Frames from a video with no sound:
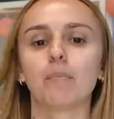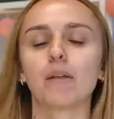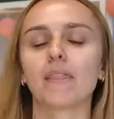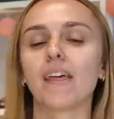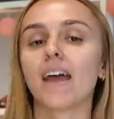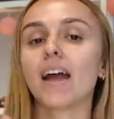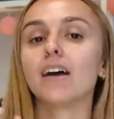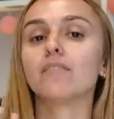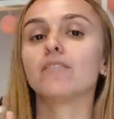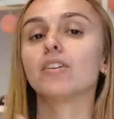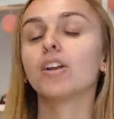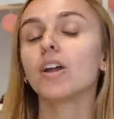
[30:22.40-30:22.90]
But they
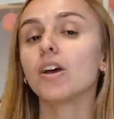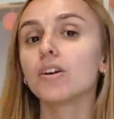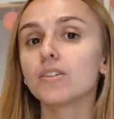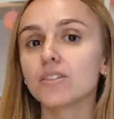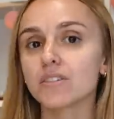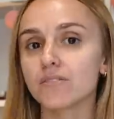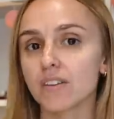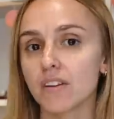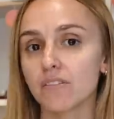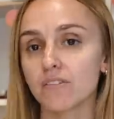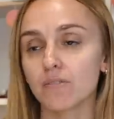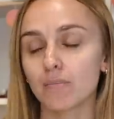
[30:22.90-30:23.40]
have loads
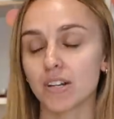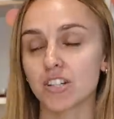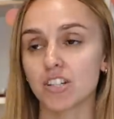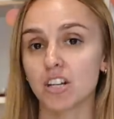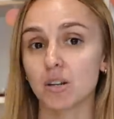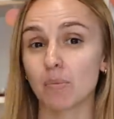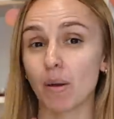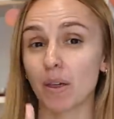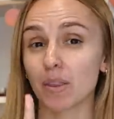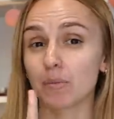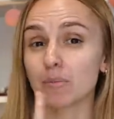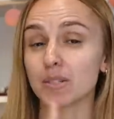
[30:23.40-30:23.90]
of information
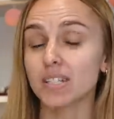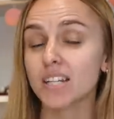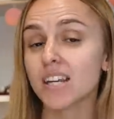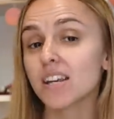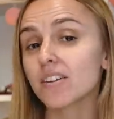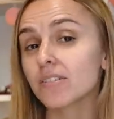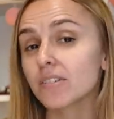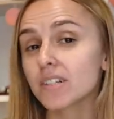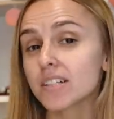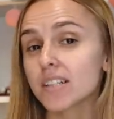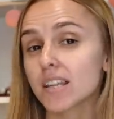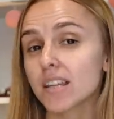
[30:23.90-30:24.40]
about the
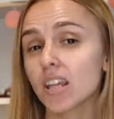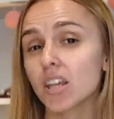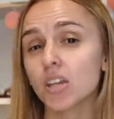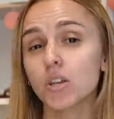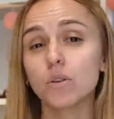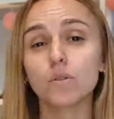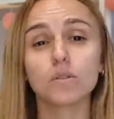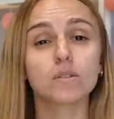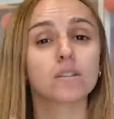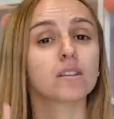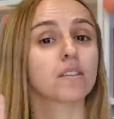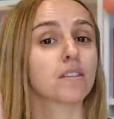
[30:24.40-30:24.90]
materials that they
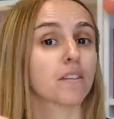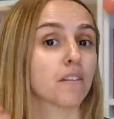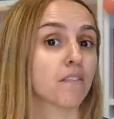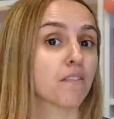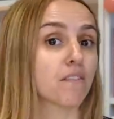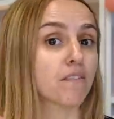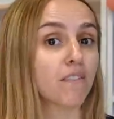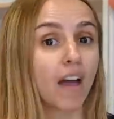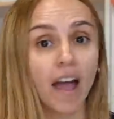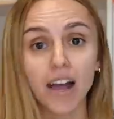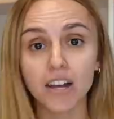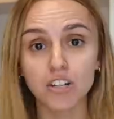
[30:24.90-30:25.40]
use, the
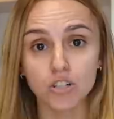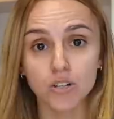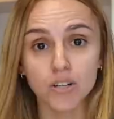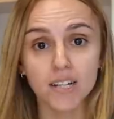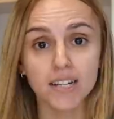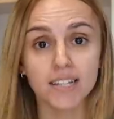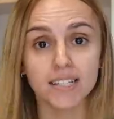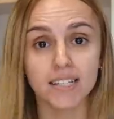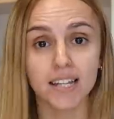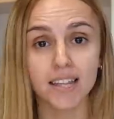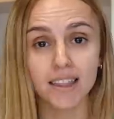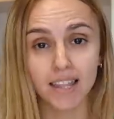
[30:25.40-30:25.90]

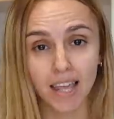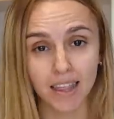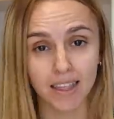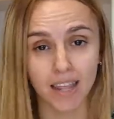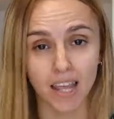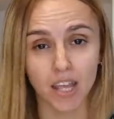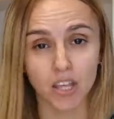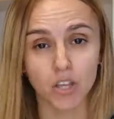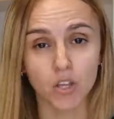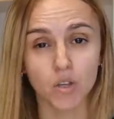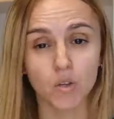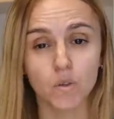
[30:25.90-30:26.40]
factories that they
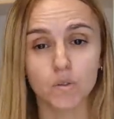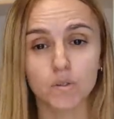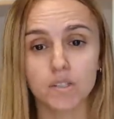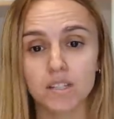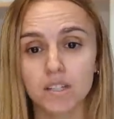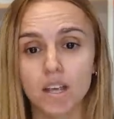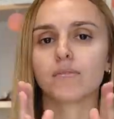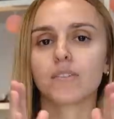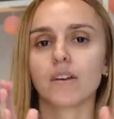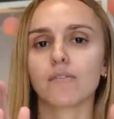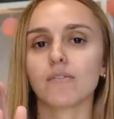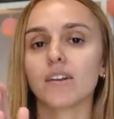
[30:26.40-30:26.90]
use.
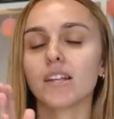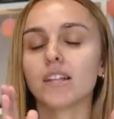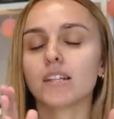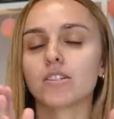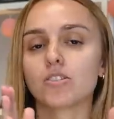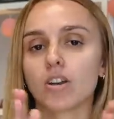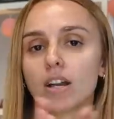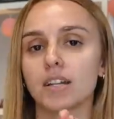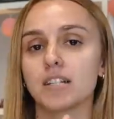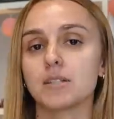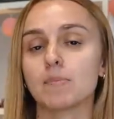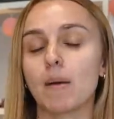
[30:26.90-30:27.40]
They're really
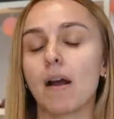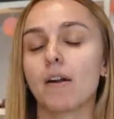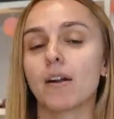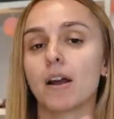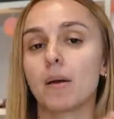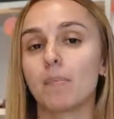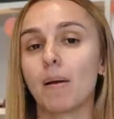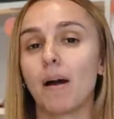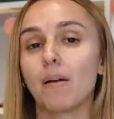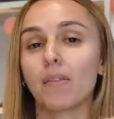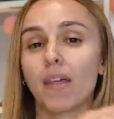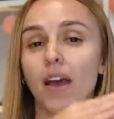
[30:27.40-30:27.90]
transparent
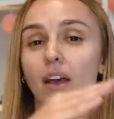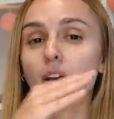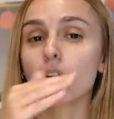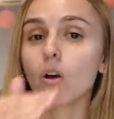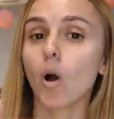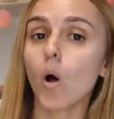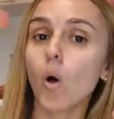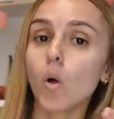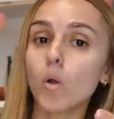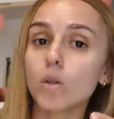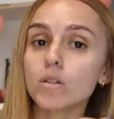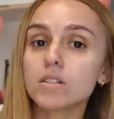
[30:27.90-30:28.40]
about their
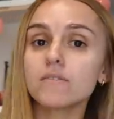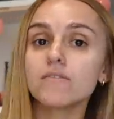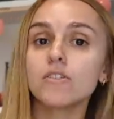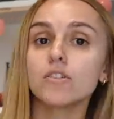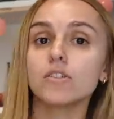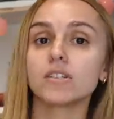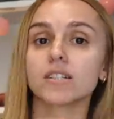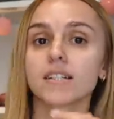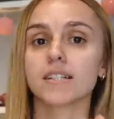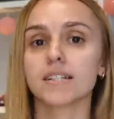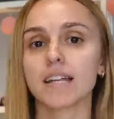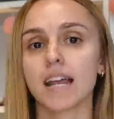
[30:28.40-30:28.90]
goals
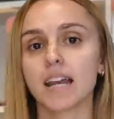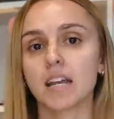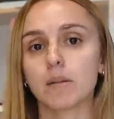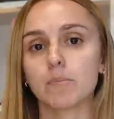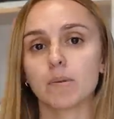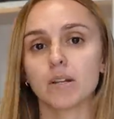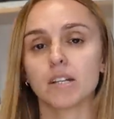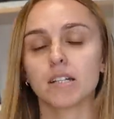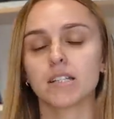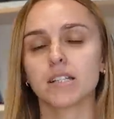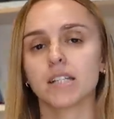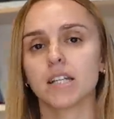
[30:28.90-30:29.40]
for
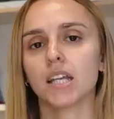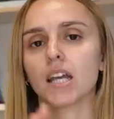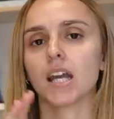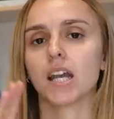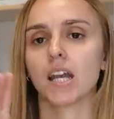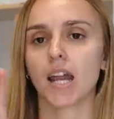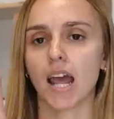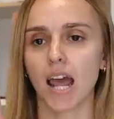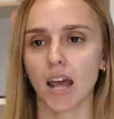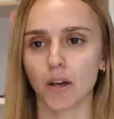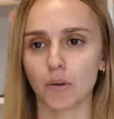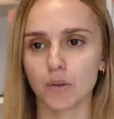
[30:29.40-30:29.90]
sustainability
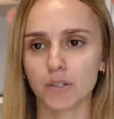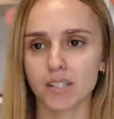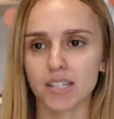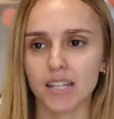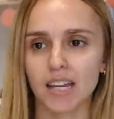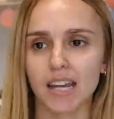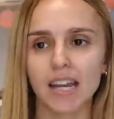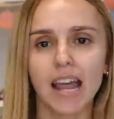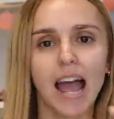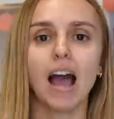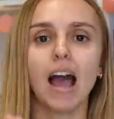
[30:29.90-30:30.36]
and equity,